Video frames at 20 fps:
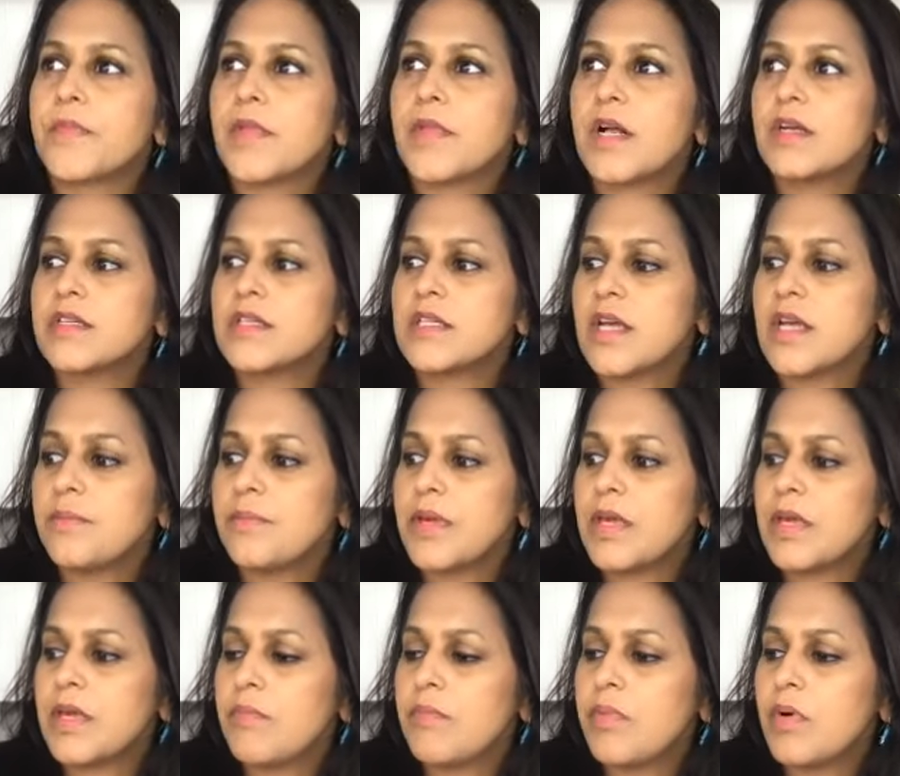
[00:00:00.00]
Some
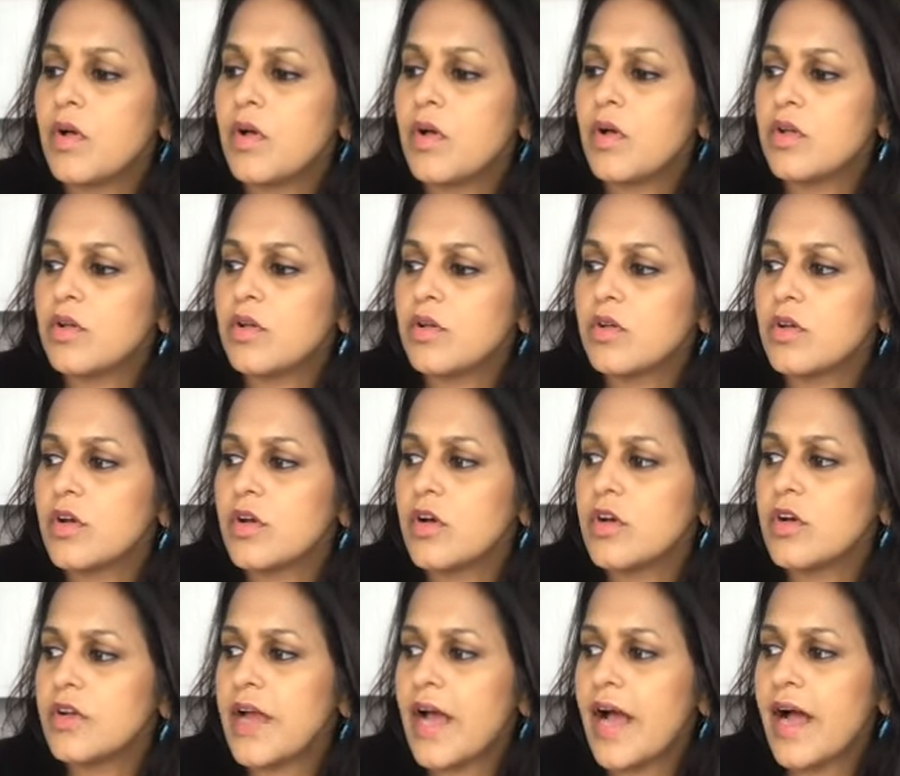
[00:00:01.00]
people
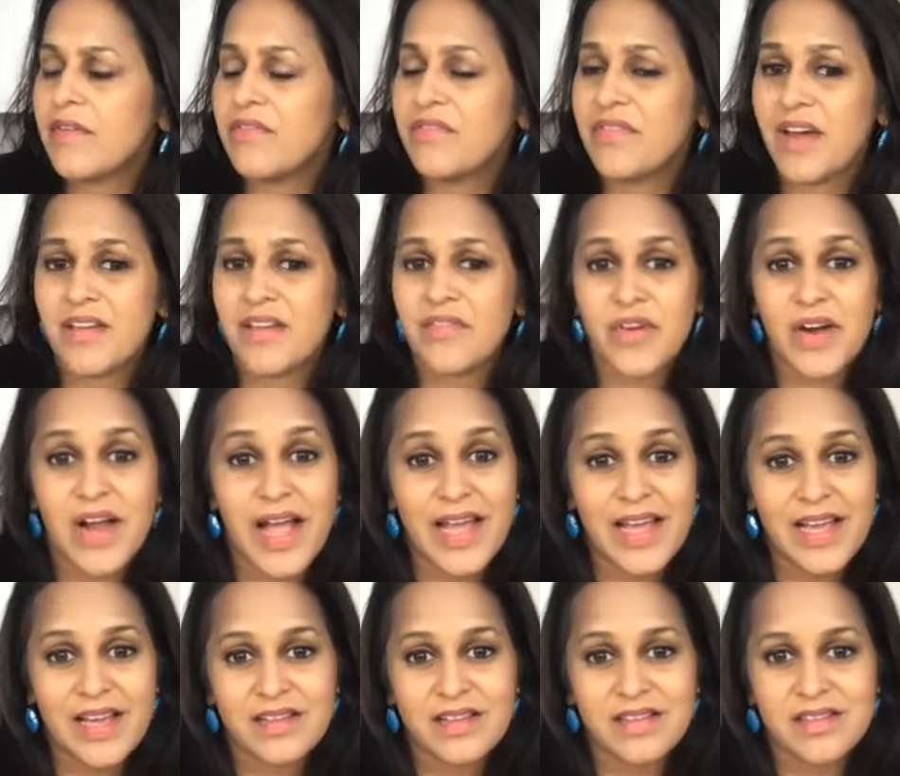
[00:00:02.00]
could have that for
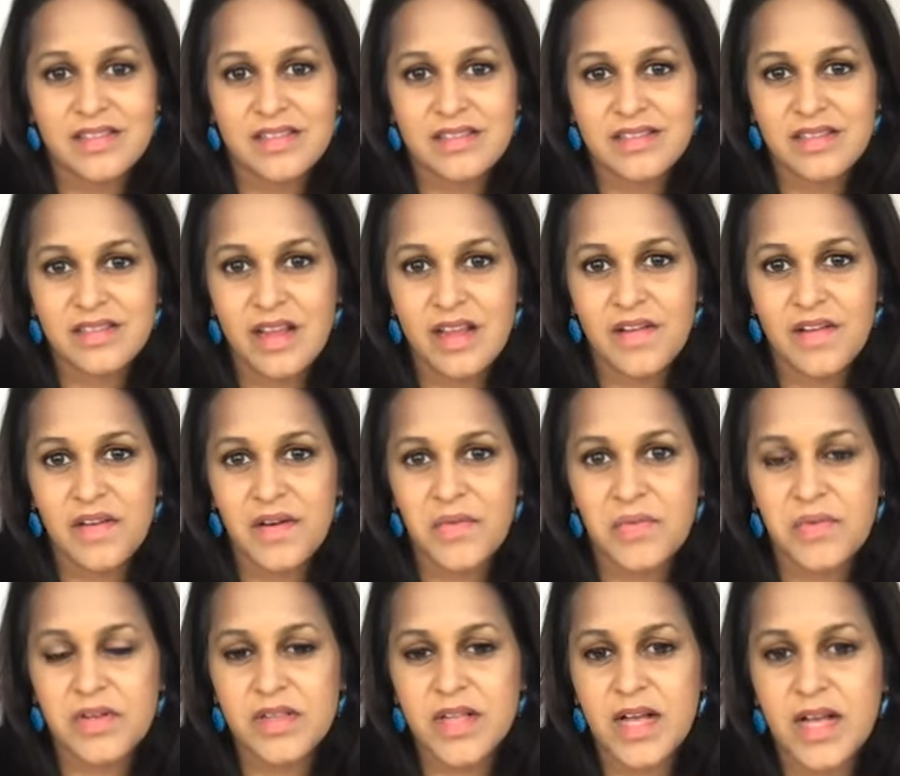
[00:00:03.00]
eggs and not
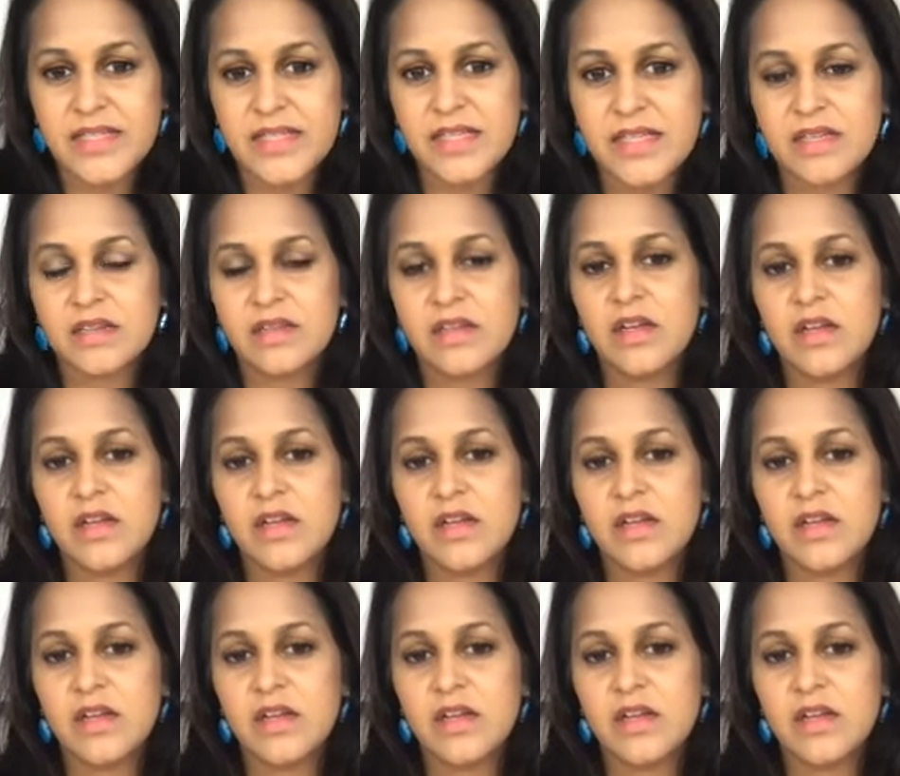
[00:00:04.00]
realize it.